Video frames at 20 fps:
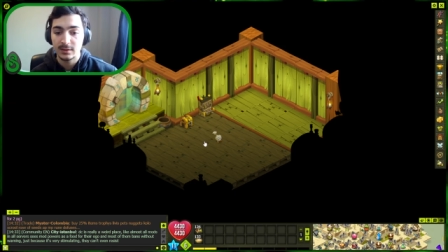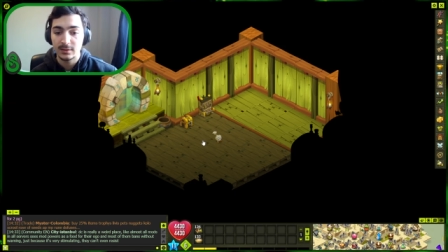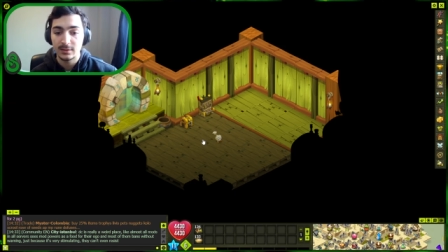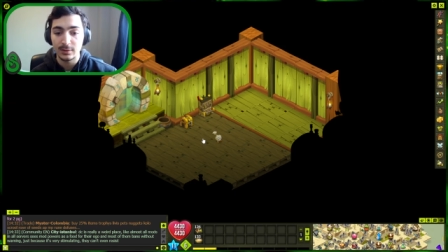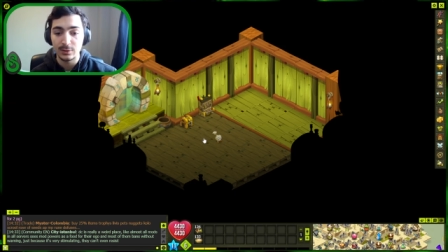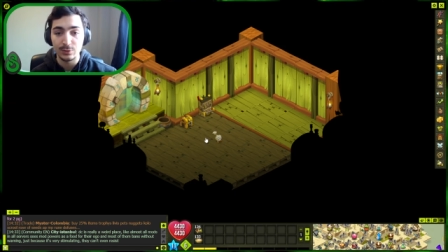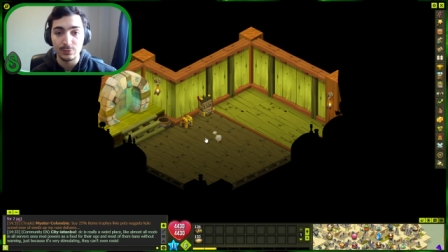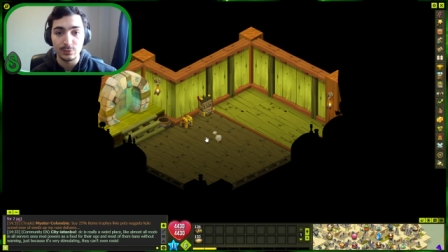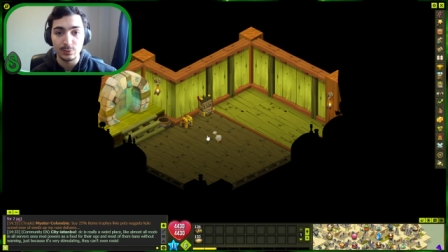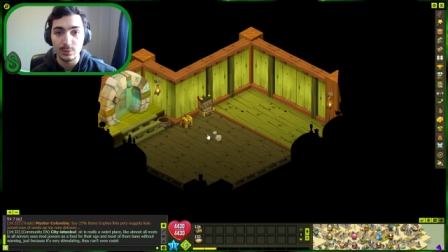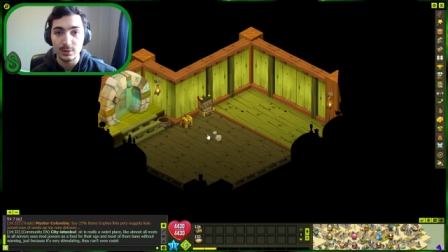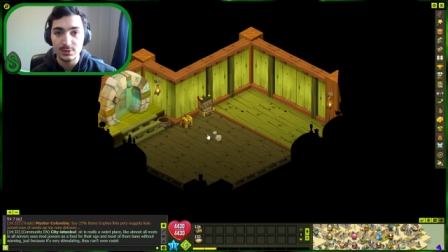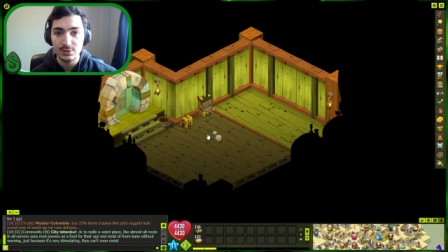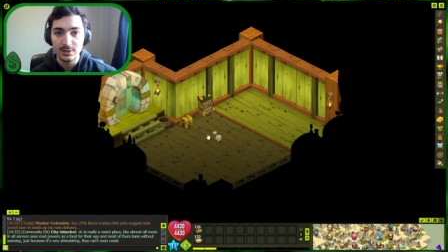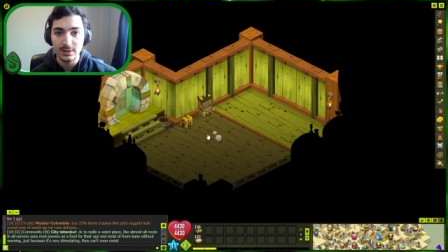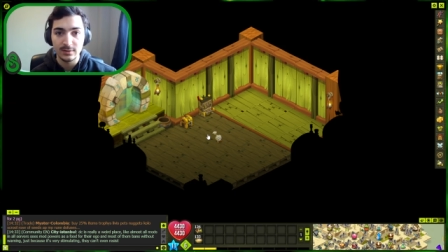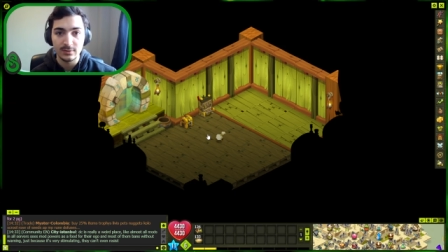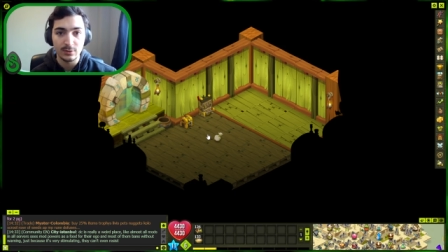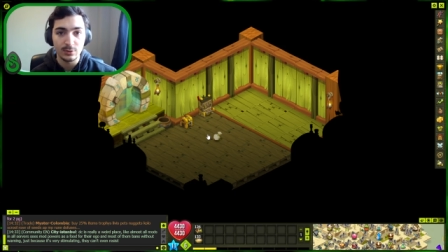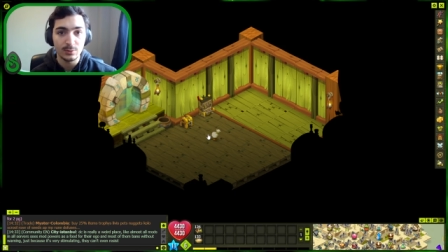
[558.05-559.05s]
Thank you for
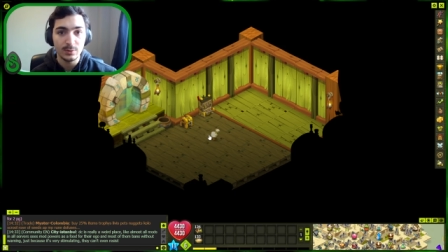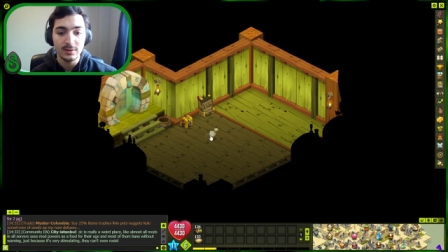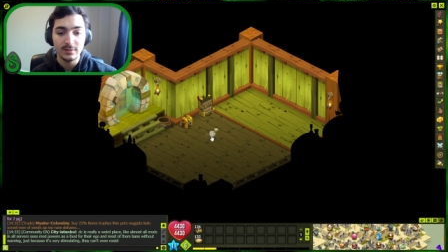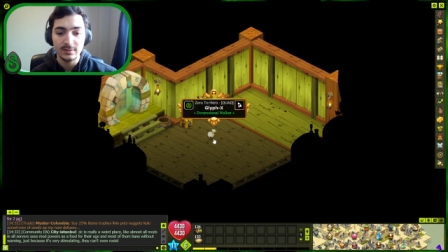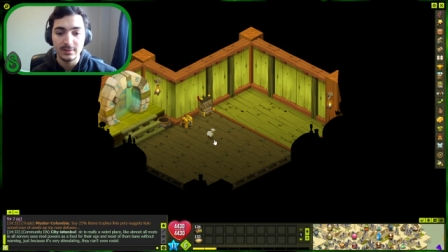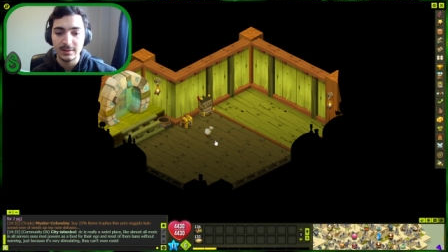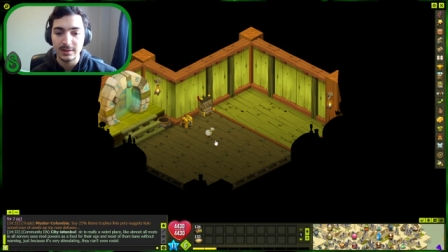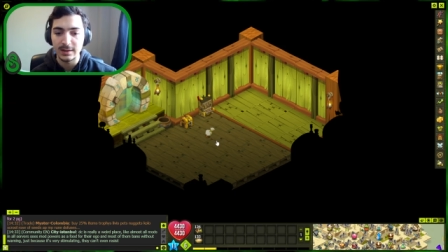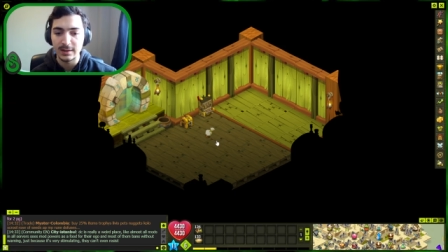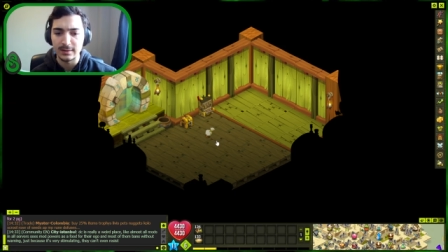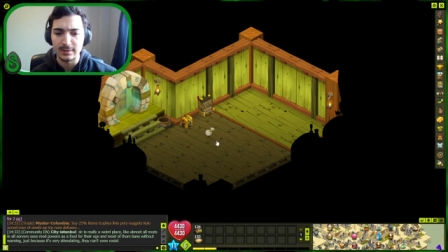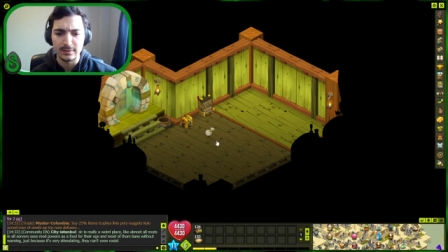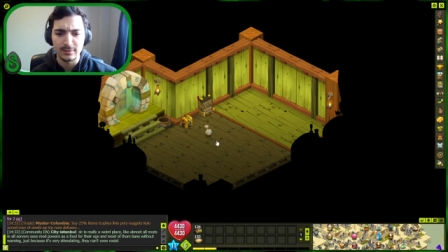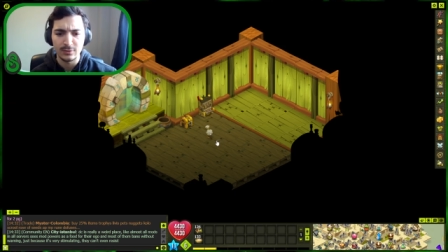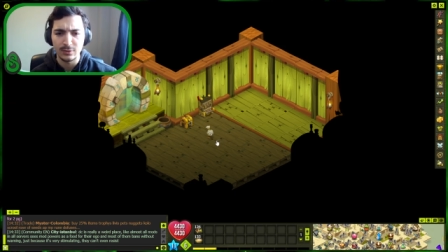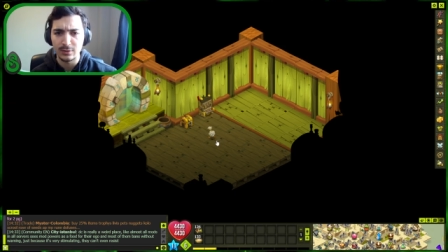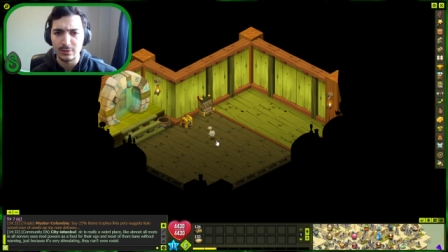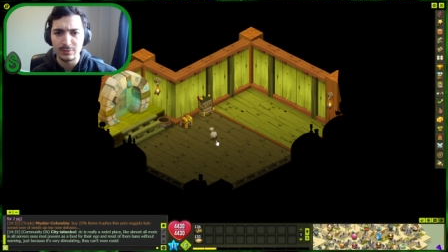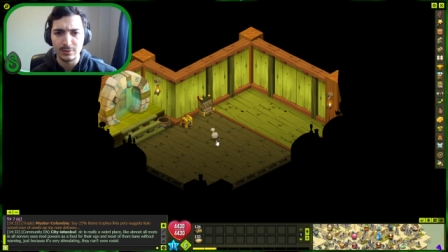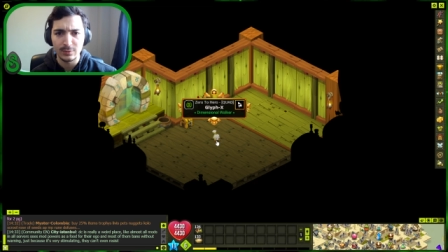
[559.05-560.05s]
watching, as always, and
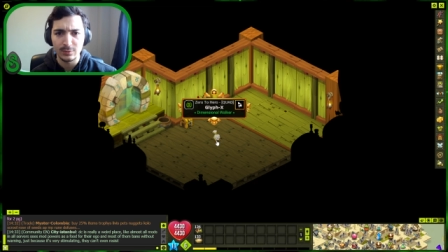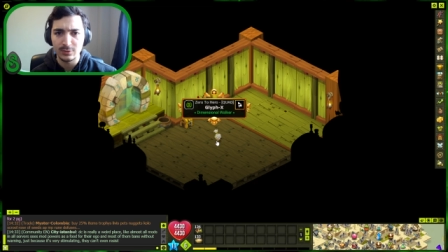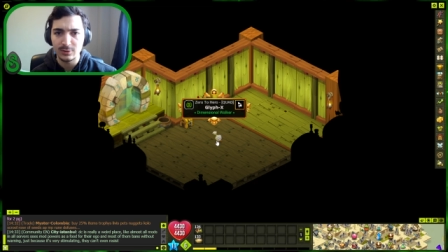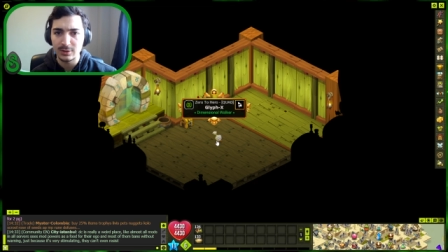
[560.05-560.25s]
sorry if I was